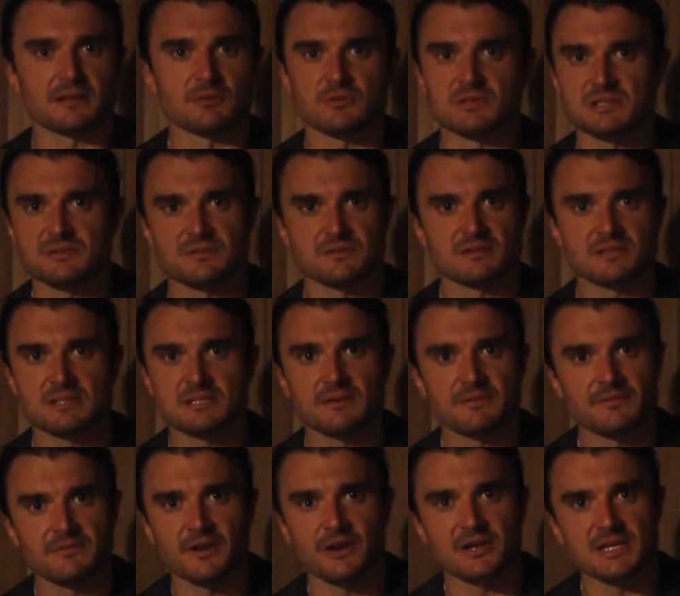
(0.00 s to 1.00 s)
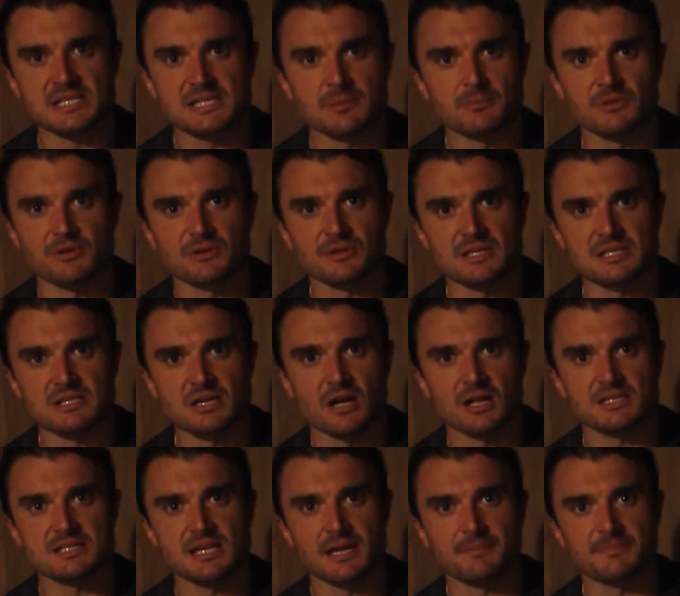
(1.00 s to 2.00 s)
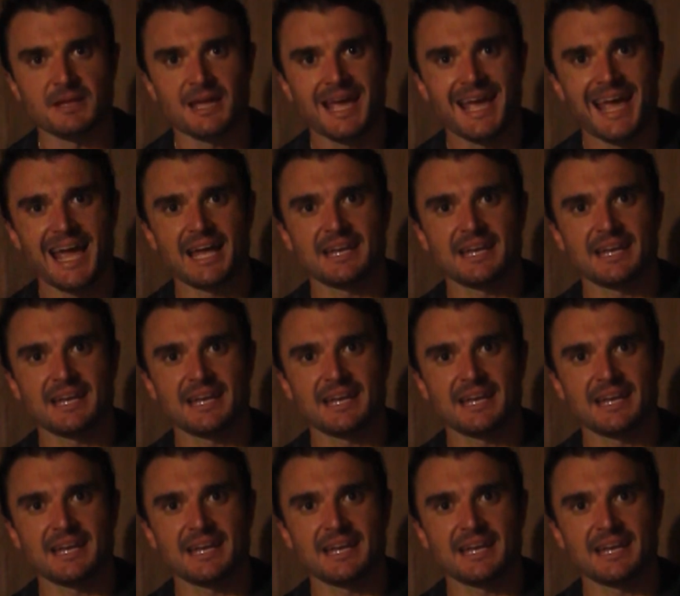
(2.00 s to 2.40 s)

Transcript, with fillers: that was very similar in this concept,